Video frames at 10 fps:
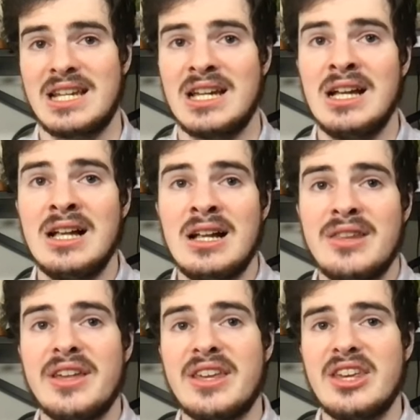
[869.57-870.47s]
I
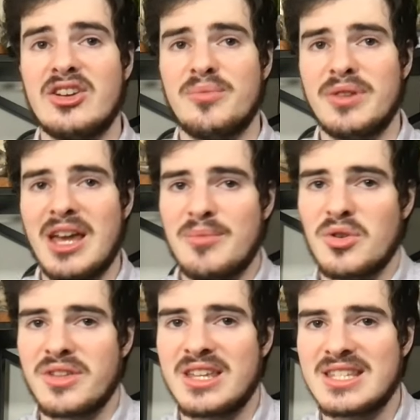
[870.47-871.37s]
think he could play both
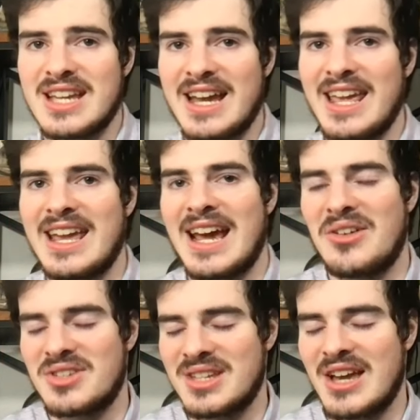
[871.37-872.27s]
inside and
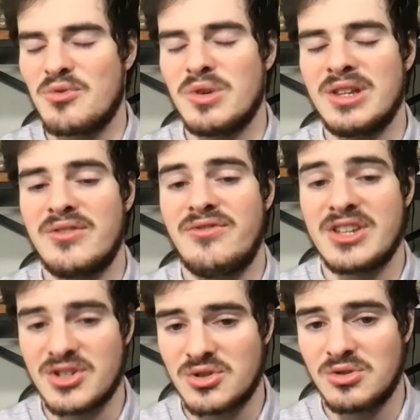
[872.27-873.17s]
outside, really
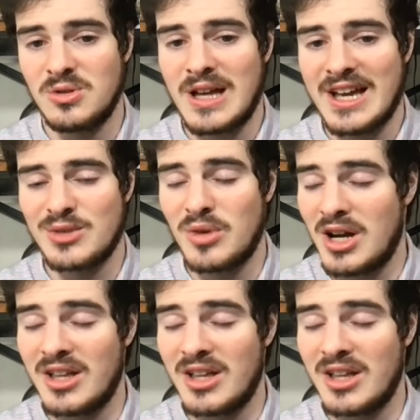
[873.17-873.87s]
physical as well.